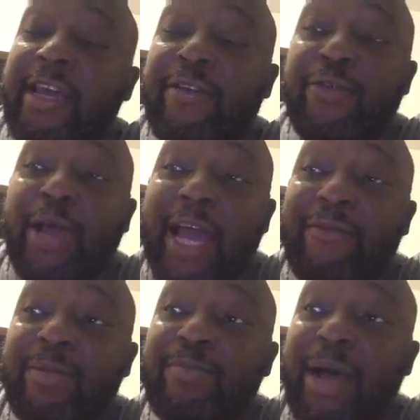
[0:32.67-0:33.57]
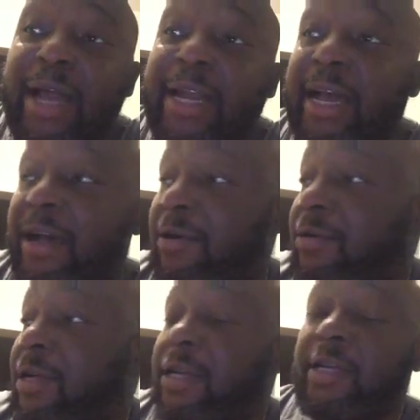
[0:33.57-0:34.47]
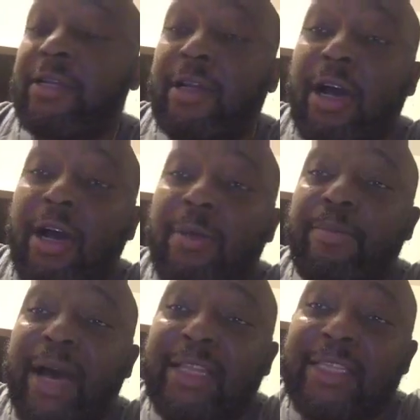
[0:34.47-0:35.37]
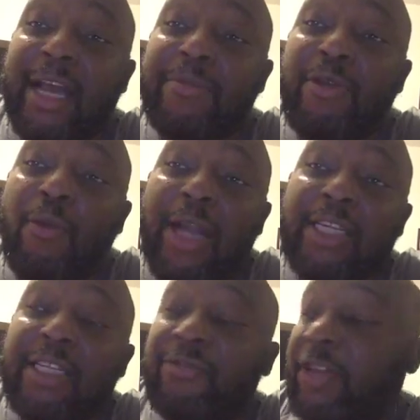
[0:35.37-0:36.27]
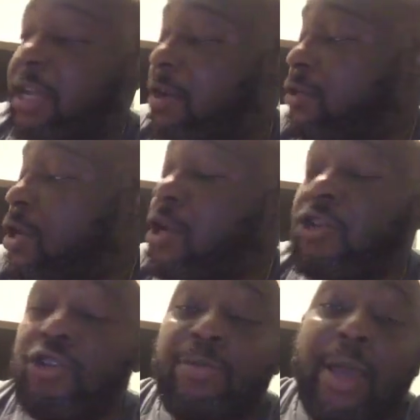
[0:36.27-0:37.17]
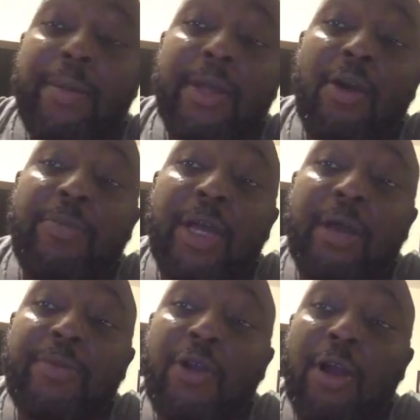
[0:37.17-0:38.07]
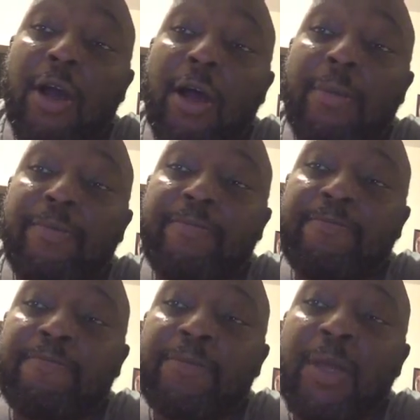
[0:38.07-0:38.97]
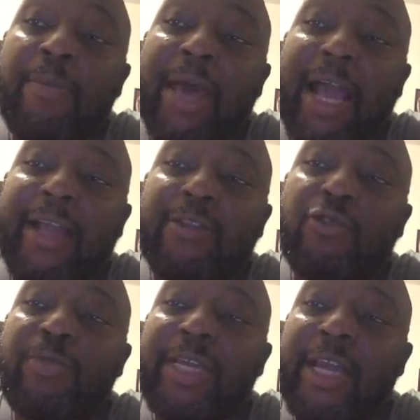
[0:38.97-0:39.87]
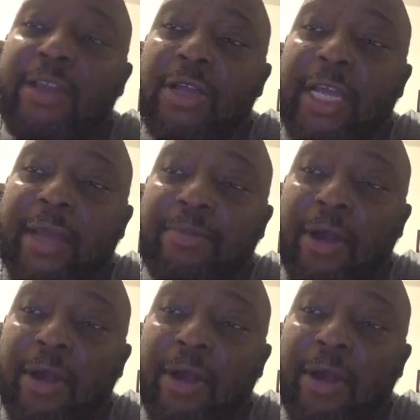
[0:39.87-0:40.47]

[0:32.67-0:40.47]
If you haven't by now, by the time you're watching these videos, you should be able to go pick up your packet to begin your cake